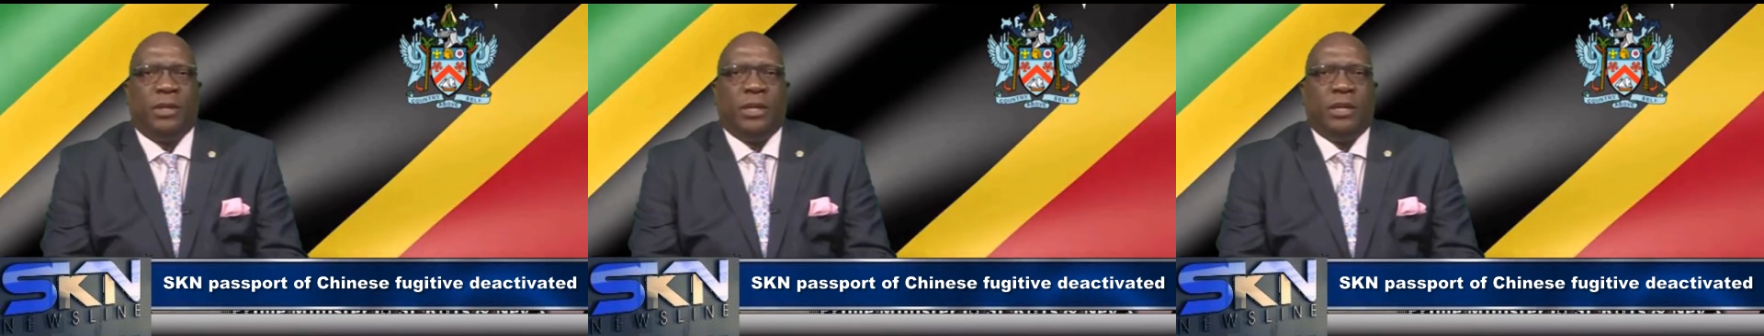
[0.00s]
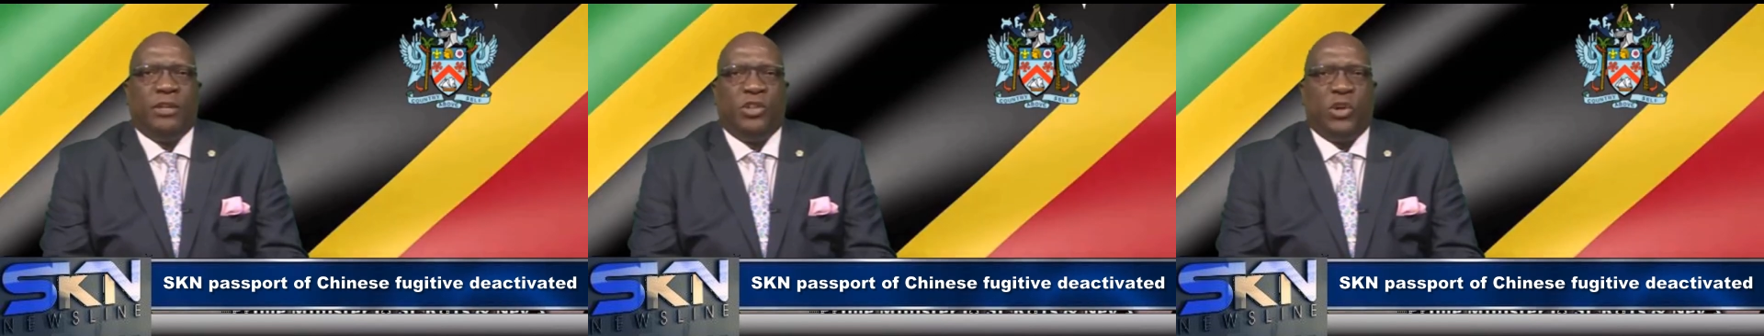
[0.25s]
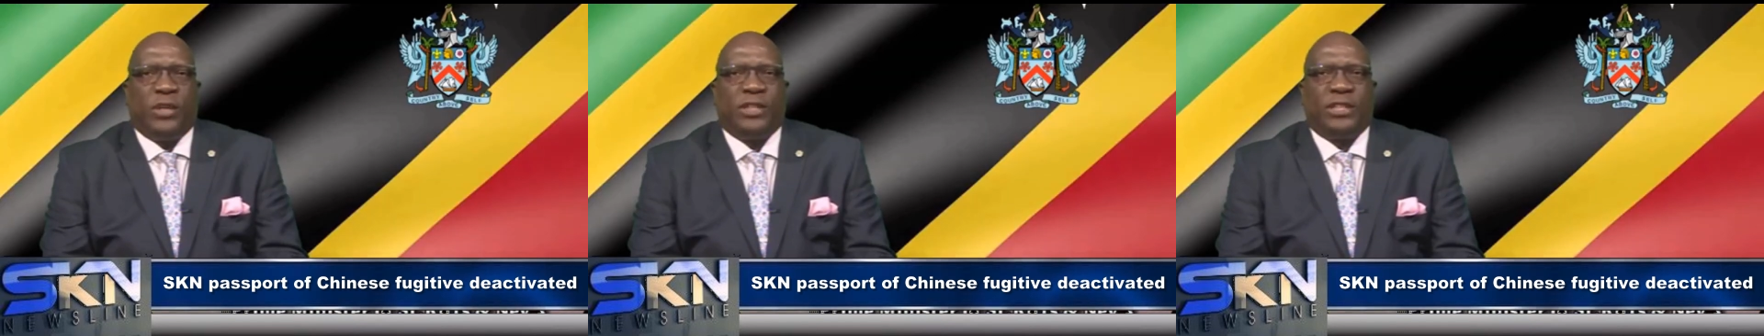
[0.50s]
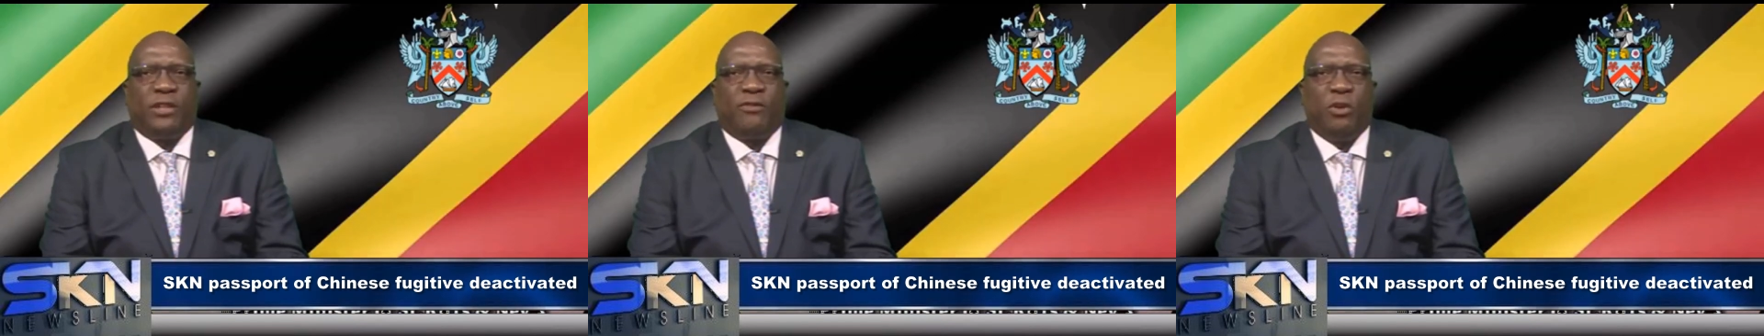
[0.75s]
without
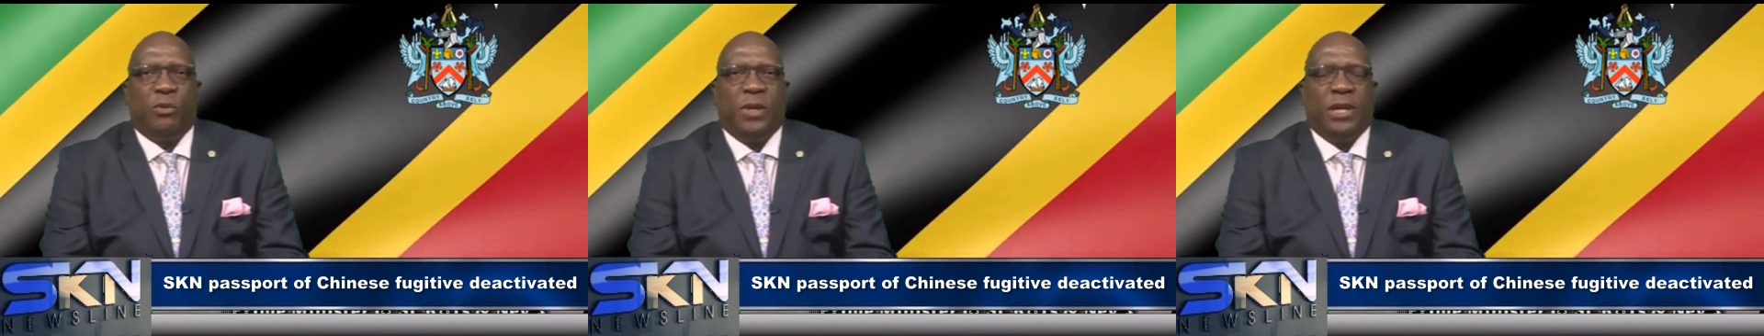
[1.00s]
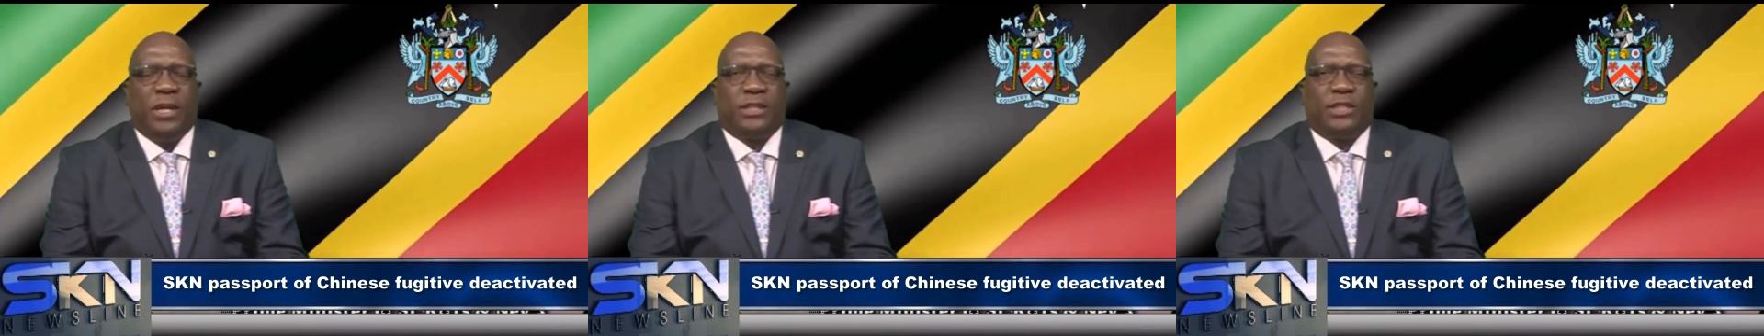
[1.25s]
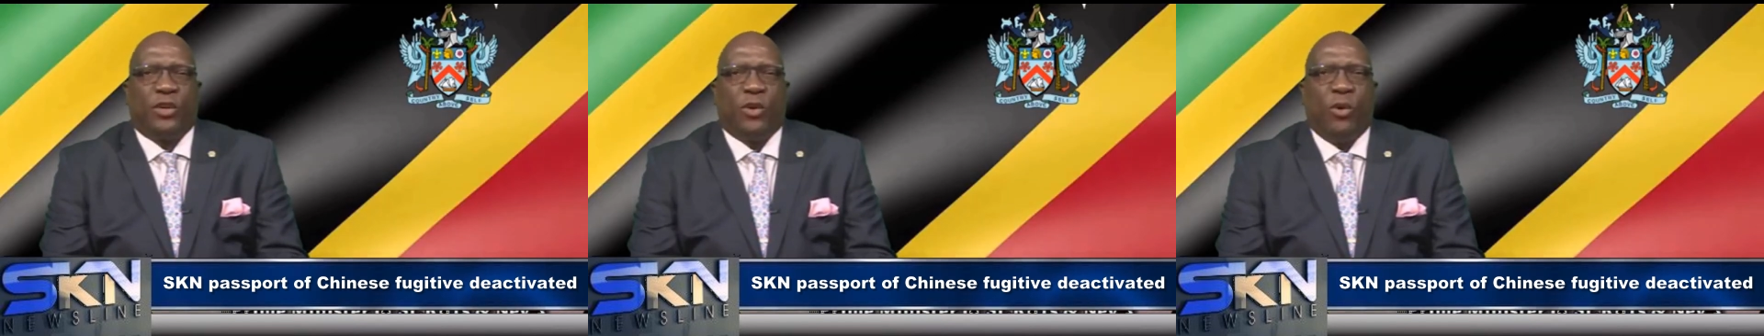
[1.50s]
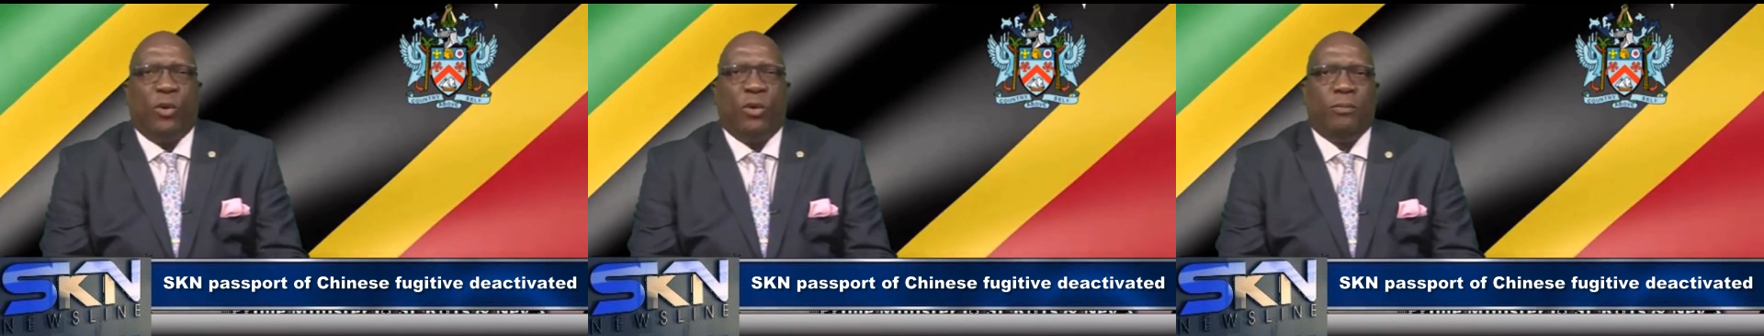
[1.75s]
facing due
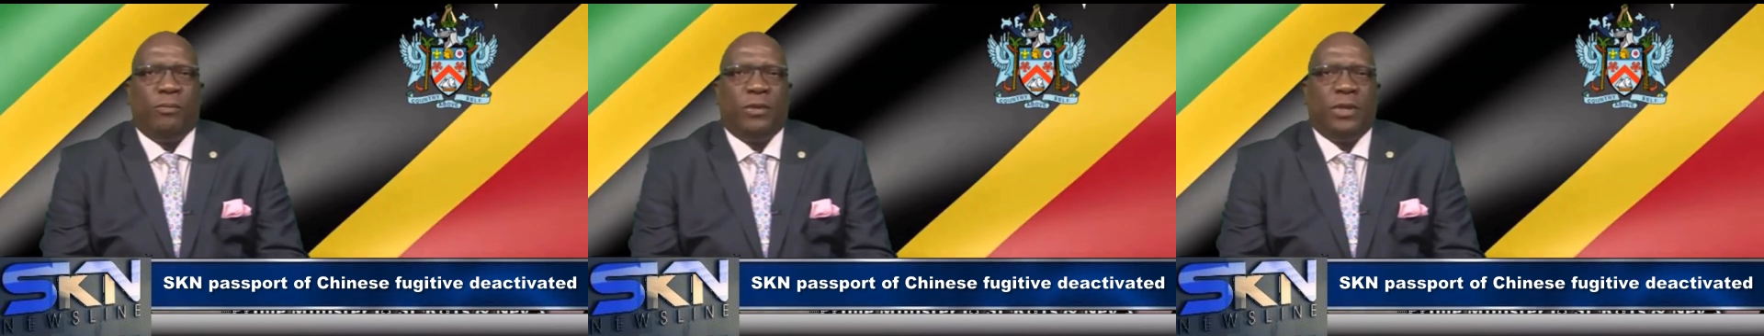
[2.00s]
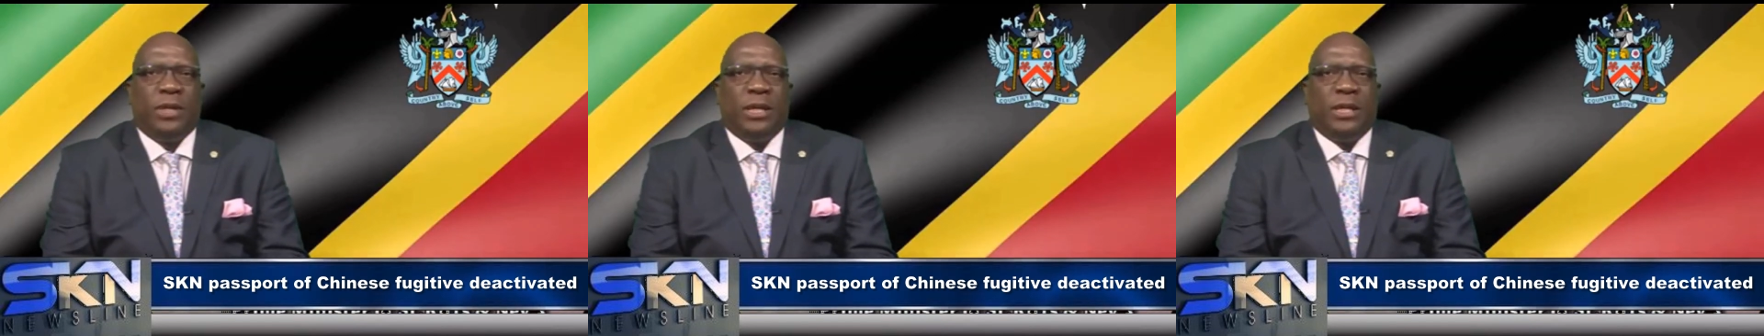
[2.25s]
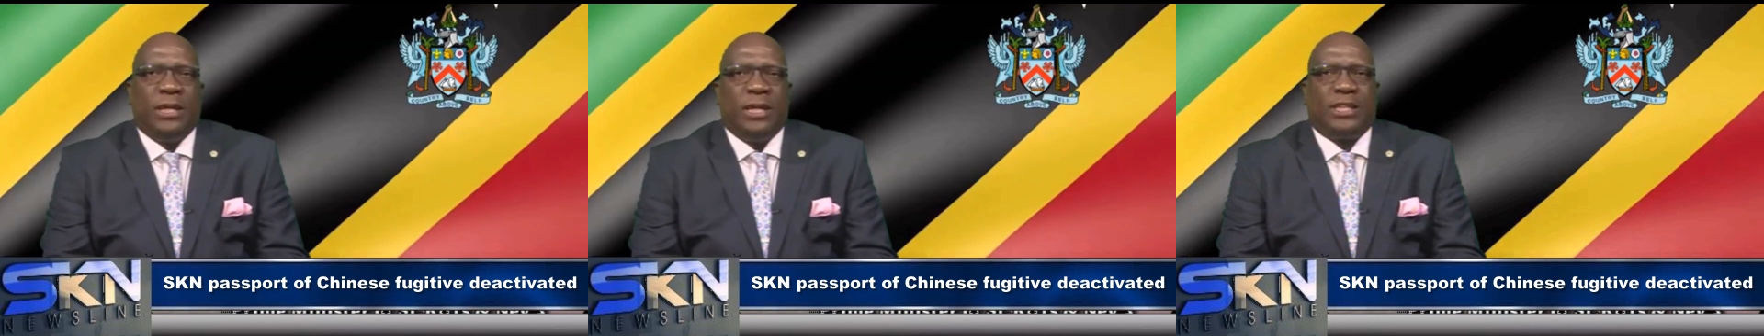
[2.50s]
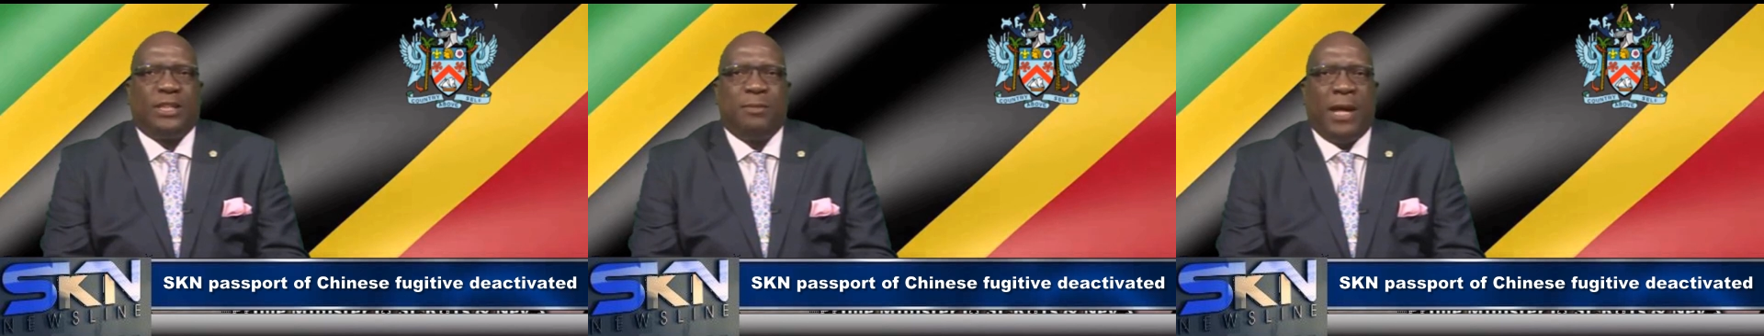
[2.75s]
process according to
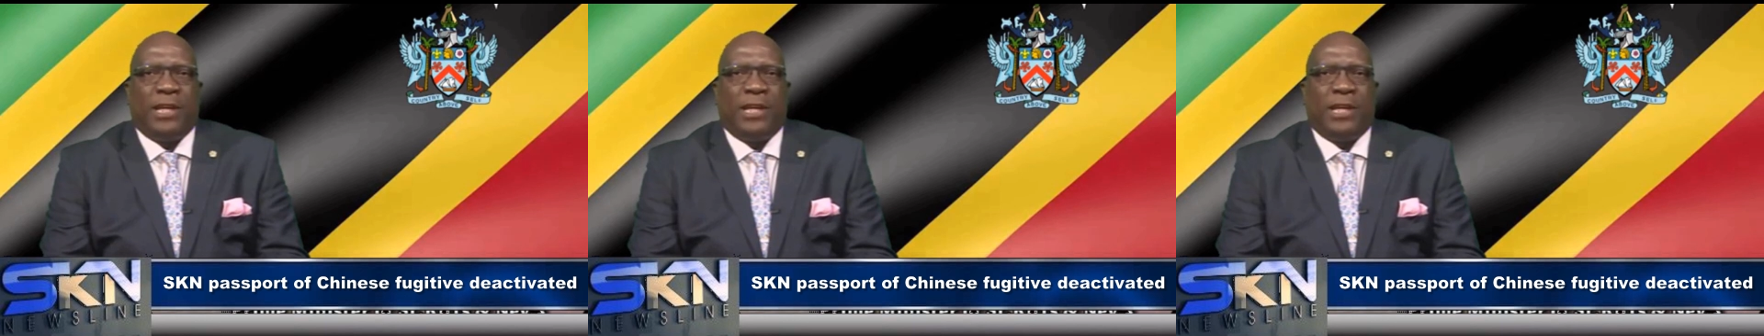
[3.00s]
law.